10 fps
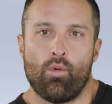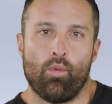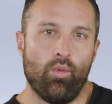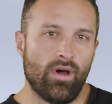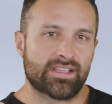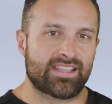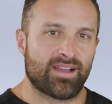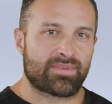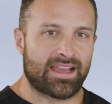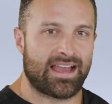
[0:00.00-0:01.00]
What's
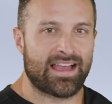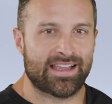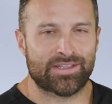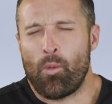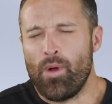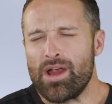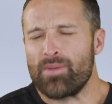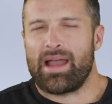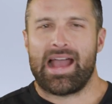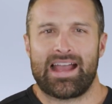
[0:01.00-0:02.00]
up, guys? We're
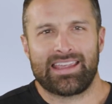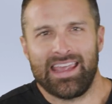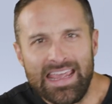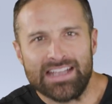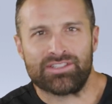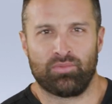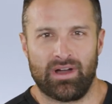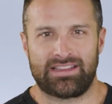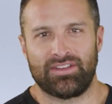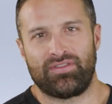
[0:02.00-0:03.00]
back. It's
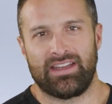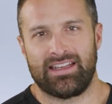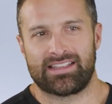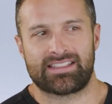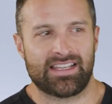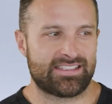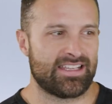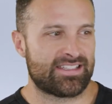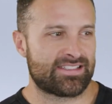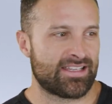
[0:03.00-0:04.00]
What the Fitness, because
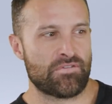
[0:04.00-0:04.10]
it's